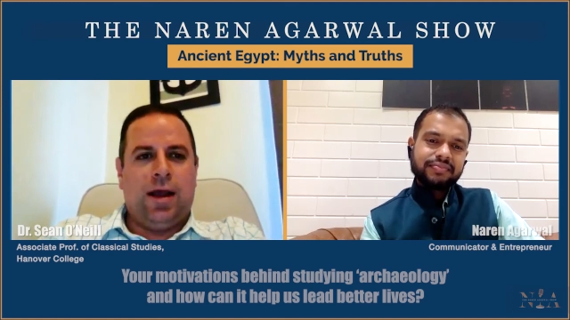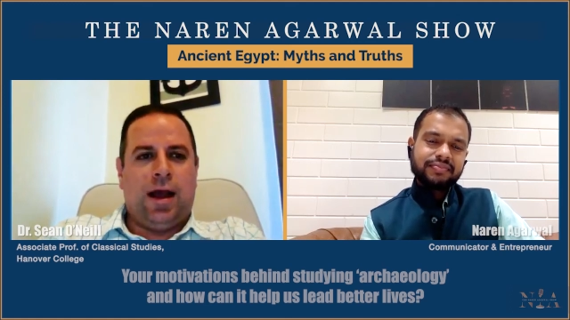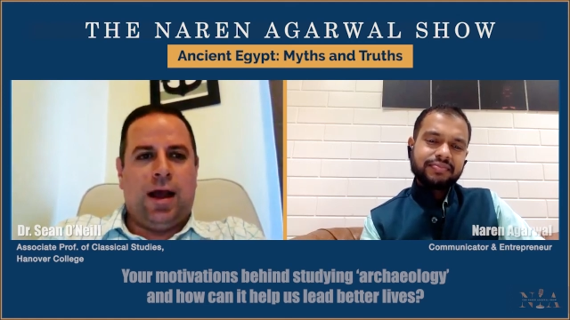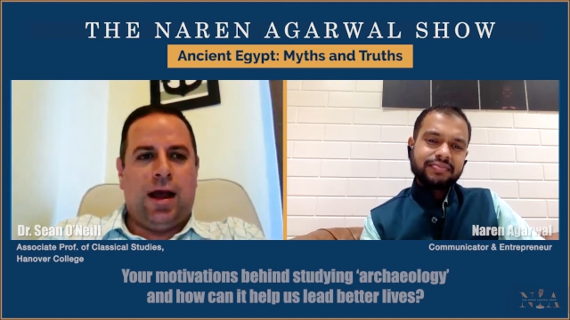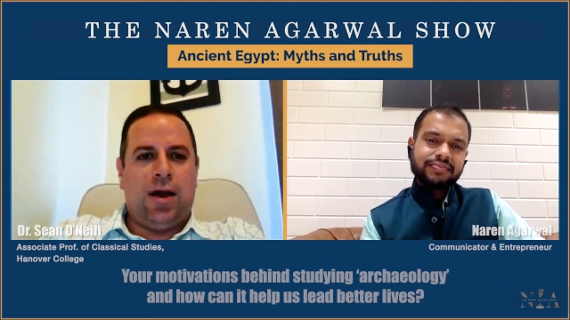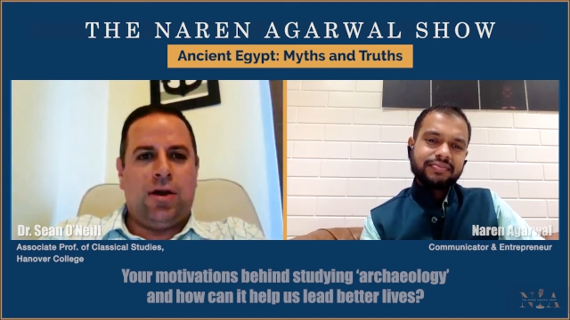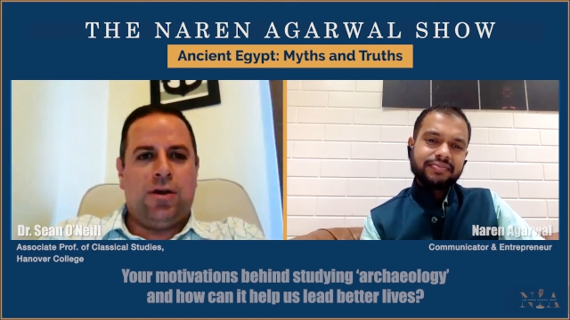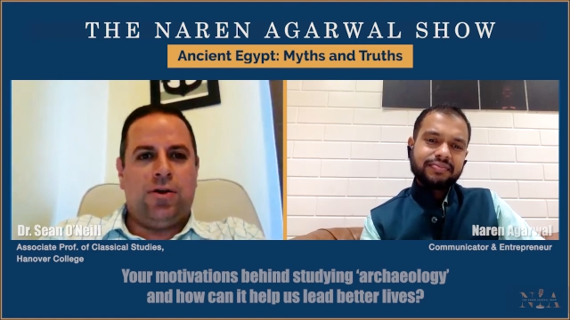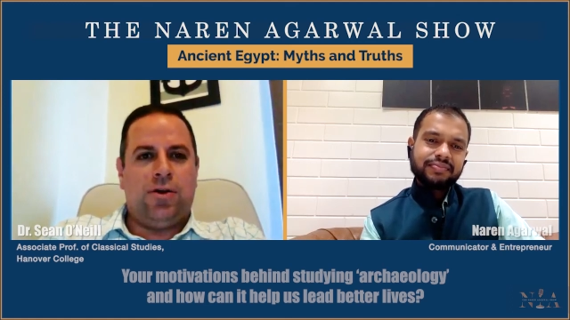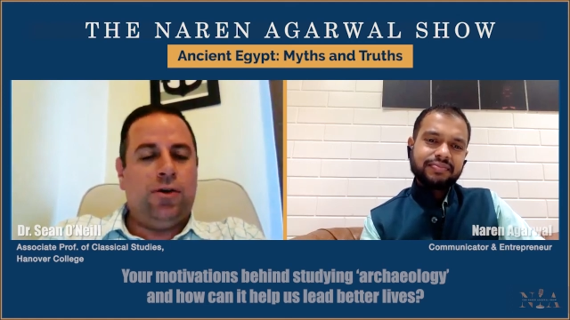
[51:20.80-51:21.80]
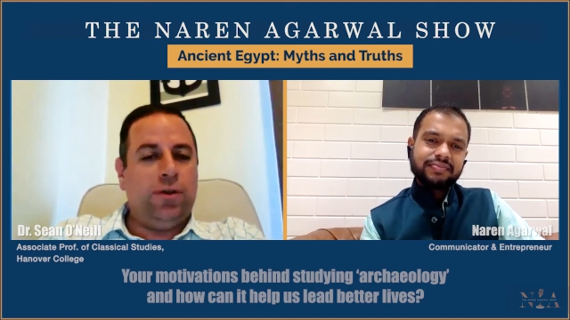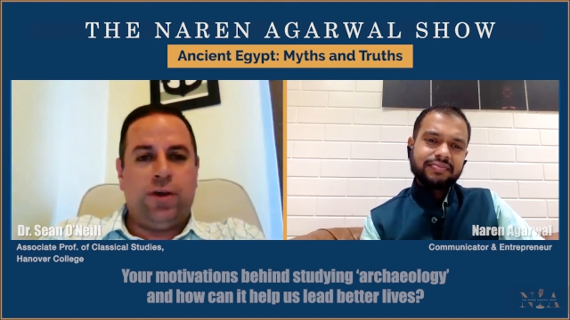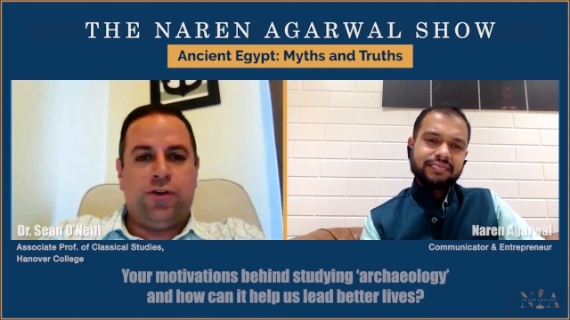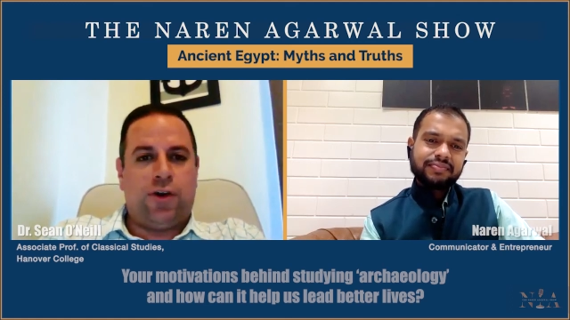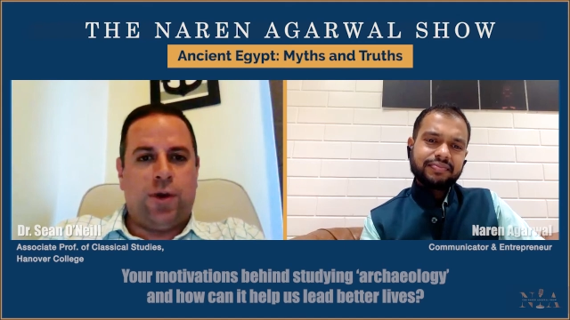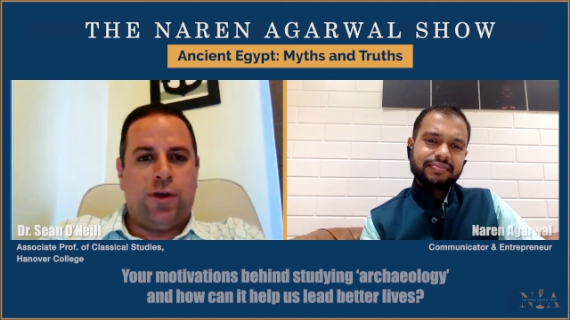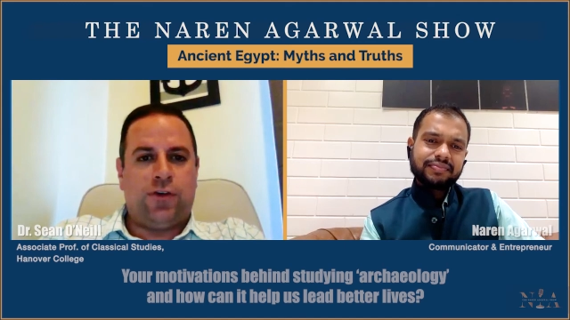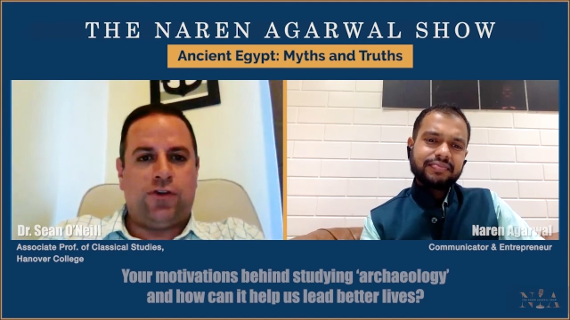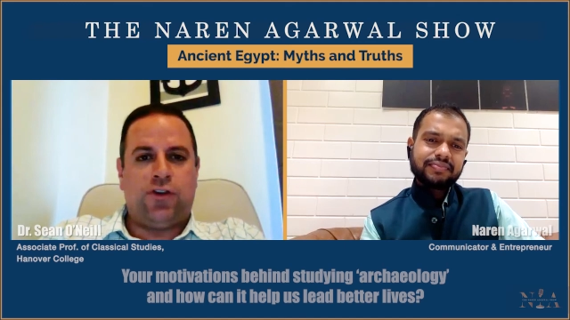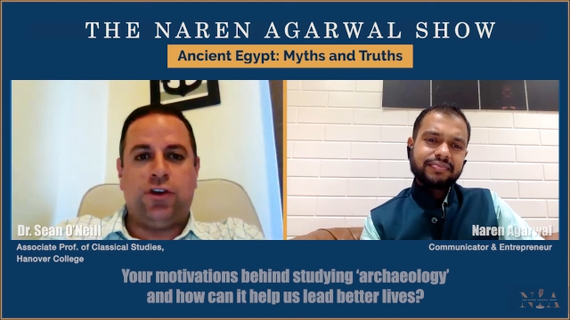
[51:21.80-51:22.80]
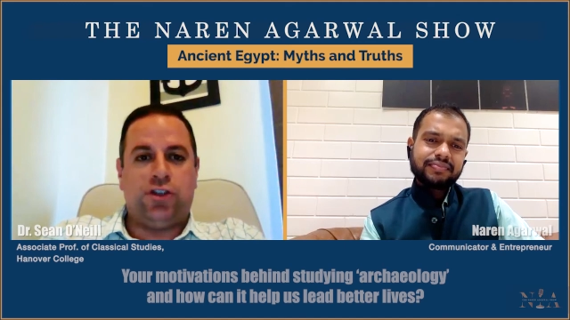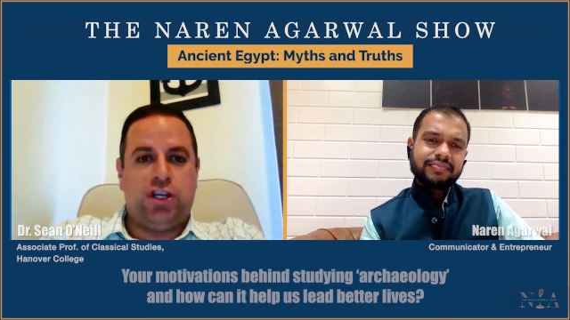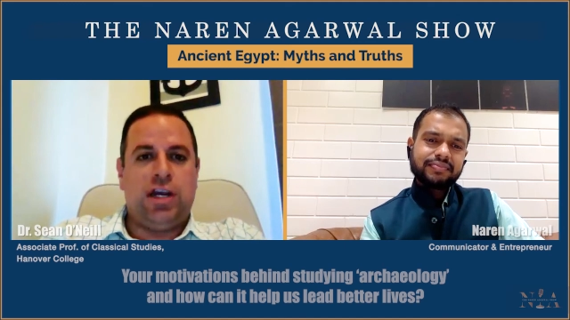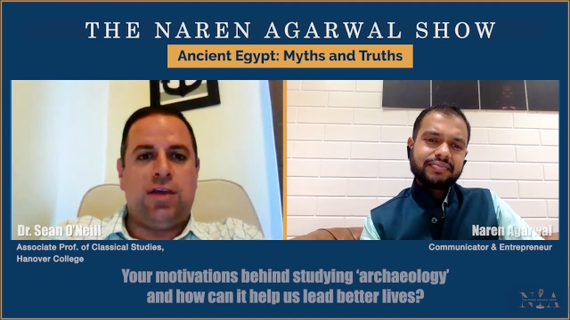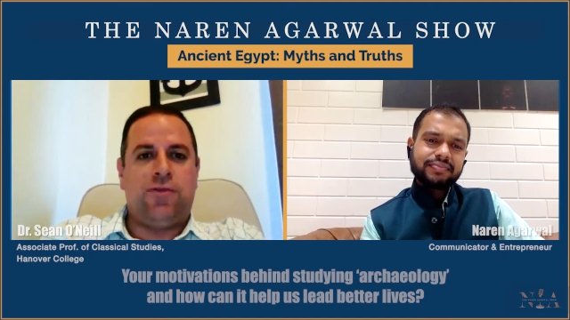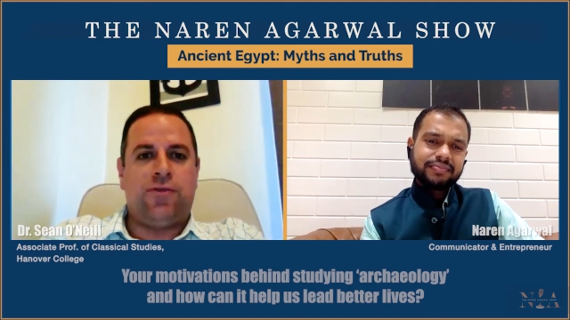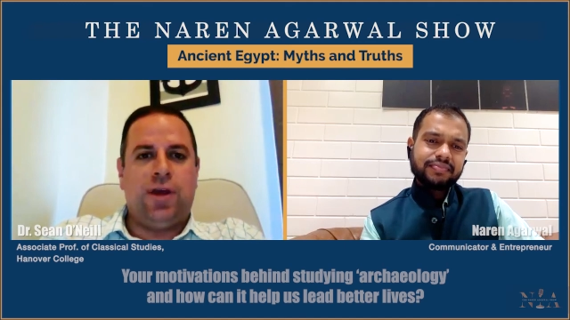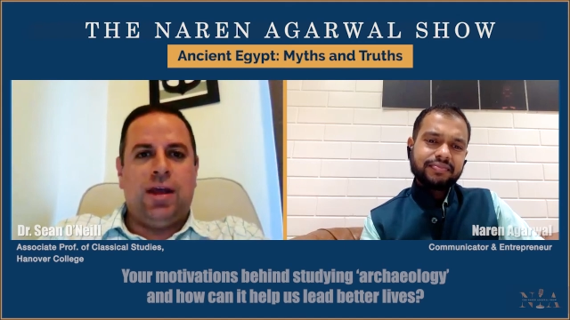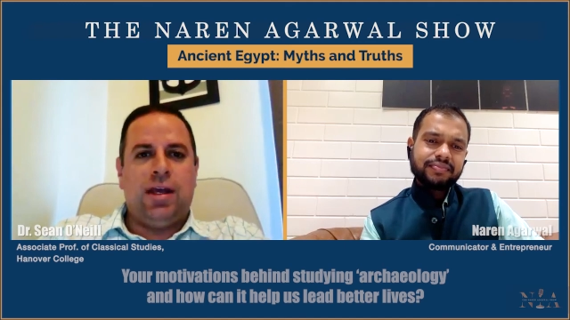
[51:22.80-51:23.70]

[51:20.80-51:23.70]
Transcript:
Speaker 1: uh, earlier generations could achieve,